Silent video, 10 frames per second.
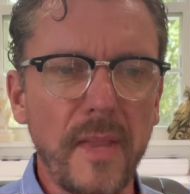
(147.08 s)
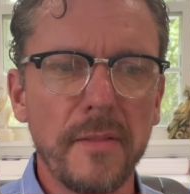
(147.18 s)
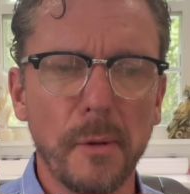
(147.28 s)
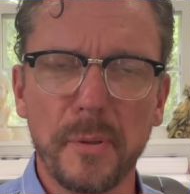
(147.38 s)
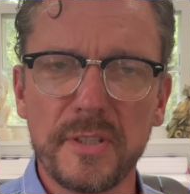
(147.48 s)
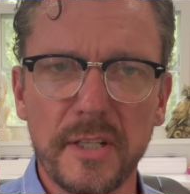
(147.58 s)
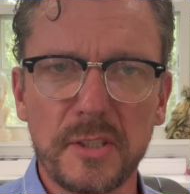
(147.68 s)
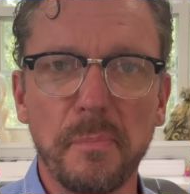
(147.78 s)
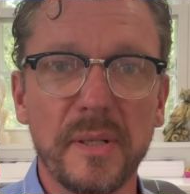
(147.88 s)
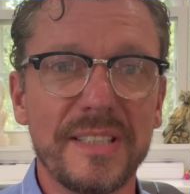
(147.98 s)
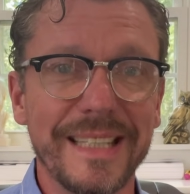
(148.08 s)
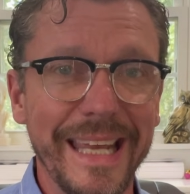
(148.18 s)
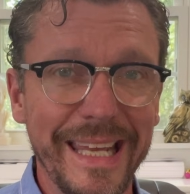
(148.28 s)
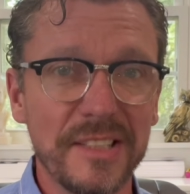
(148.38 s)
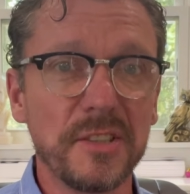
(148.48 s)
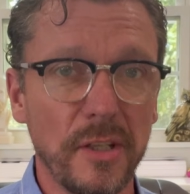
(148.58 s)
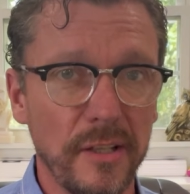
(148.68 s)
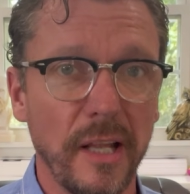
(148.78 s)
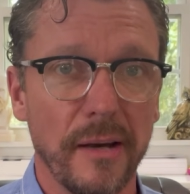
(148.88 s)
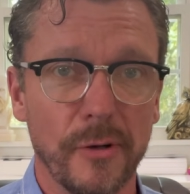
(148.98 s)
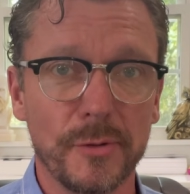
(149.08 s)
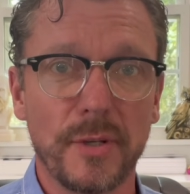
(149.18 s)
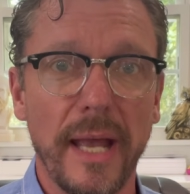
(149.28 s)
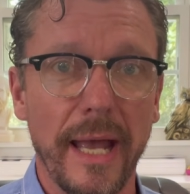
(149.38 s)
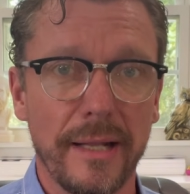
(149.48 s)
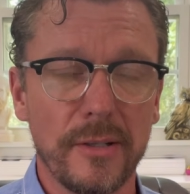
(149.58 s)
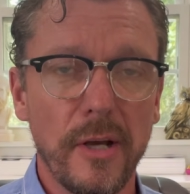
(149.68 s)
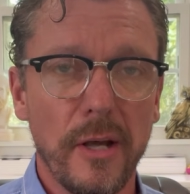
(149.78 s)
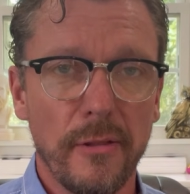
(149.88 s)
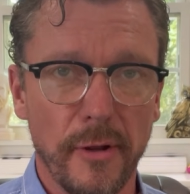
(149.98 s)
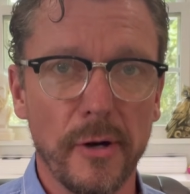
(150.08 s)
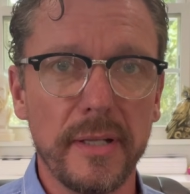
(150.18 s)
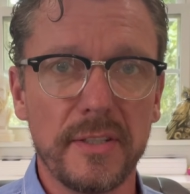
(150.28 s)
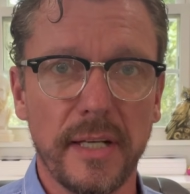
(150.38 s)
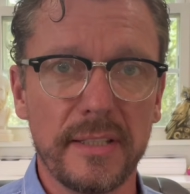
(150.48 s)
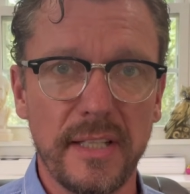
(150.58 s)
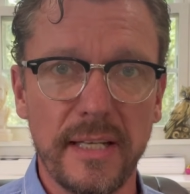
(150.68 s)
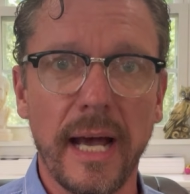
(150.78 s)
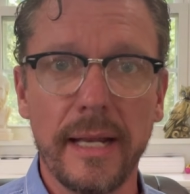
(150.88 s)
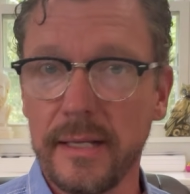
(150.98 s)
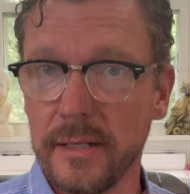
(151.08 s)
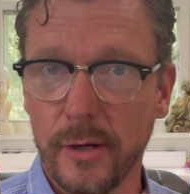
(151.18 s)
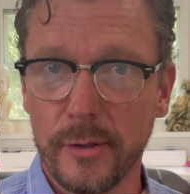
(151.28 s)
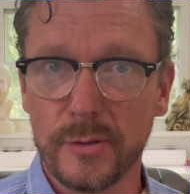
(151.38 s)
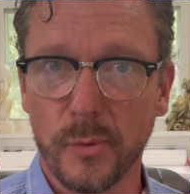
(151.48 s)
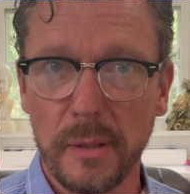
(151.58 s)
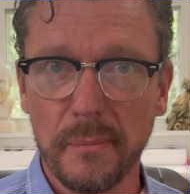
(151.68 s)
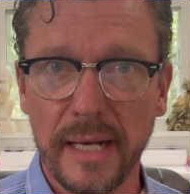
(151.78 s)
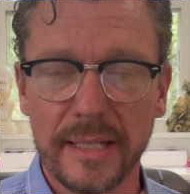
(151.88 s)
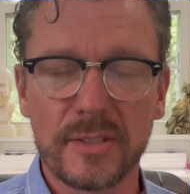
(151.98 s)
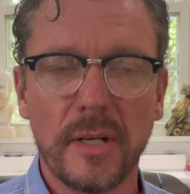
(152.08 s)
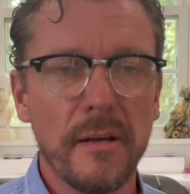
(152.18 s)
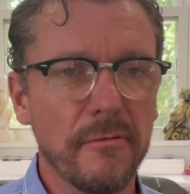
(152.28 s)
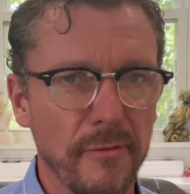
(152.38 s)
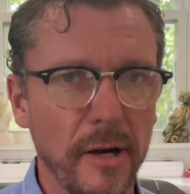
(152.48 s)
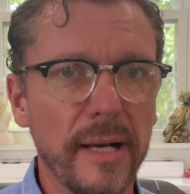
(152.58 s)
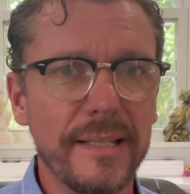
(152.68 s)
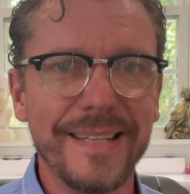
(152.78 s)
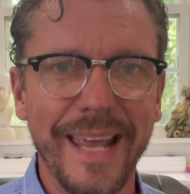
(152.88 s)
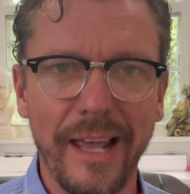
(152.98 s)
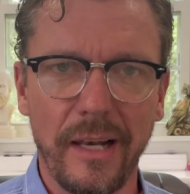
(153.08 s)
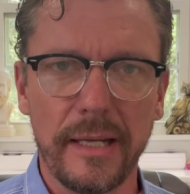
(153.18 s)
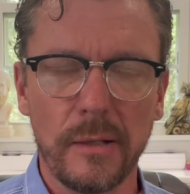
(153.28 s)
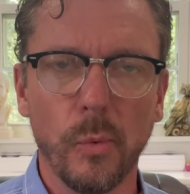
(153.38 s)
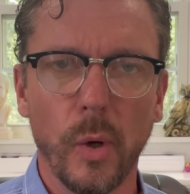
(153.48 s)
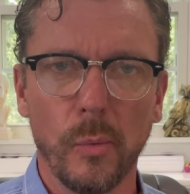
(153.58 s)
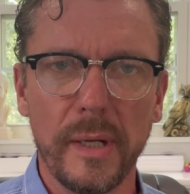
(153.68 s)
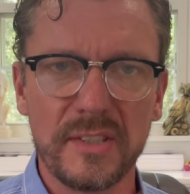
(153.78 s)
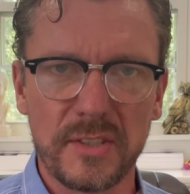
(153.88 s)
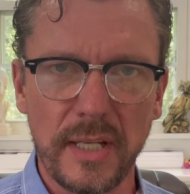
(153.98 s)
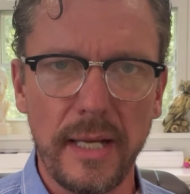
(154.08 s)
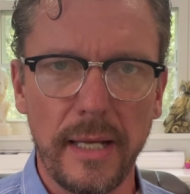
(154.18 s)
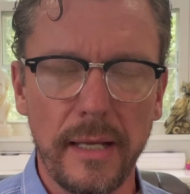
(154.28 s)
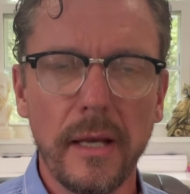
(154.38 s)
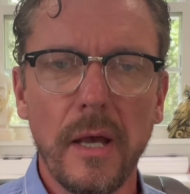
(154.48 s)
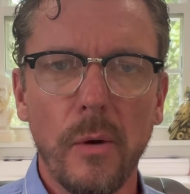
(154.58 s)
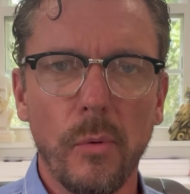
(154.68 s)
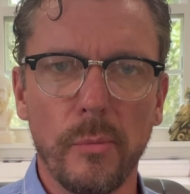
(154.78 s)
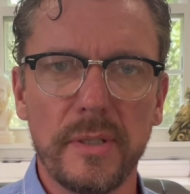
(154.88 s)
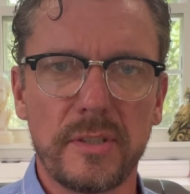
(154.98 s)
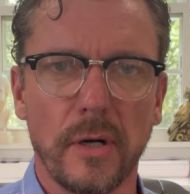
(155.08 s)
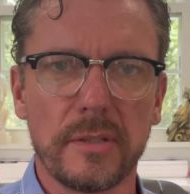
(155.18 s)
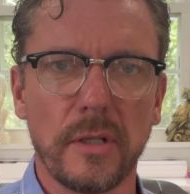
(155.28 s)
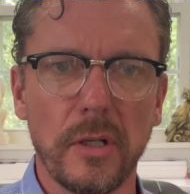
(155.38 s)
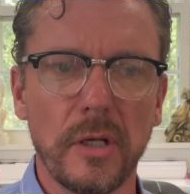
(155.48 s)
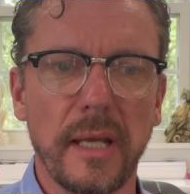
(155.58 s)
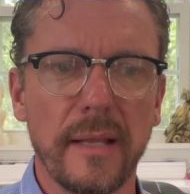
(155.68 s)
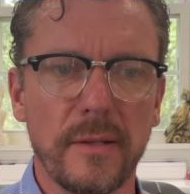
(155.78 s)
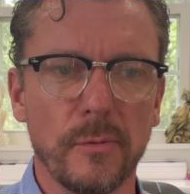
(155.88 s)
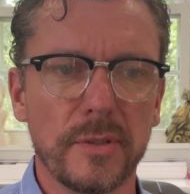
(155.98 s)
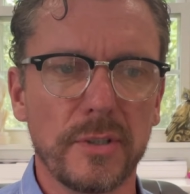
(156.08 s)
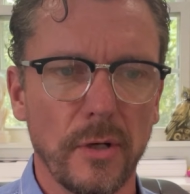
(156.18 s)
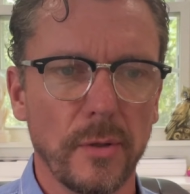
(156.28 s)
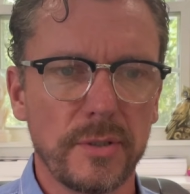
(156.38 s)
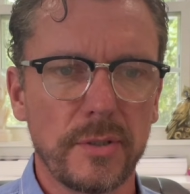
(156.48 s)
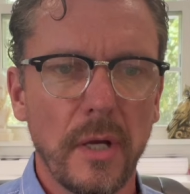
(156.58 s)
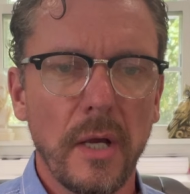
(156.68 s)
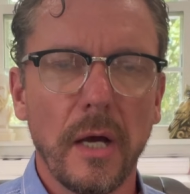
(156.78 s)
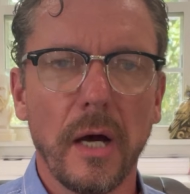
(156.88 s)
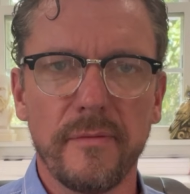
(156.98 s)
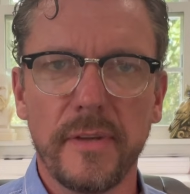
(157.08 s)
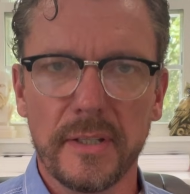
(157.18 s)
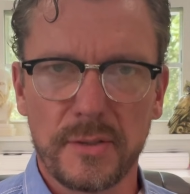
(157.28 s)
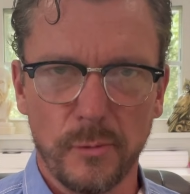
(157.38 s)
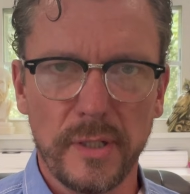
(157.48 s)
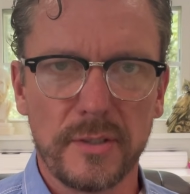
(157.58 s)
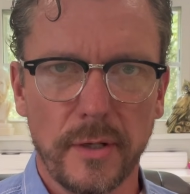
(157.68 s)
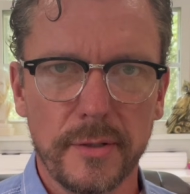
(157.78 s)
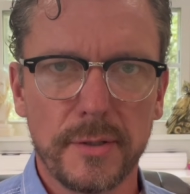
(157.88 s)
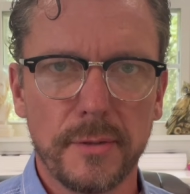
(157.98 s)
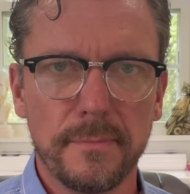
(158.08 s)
the participants' insulin levels at 30, 60, 90, and 120 minutes. Very telling what we see when we start to look at the results of this research.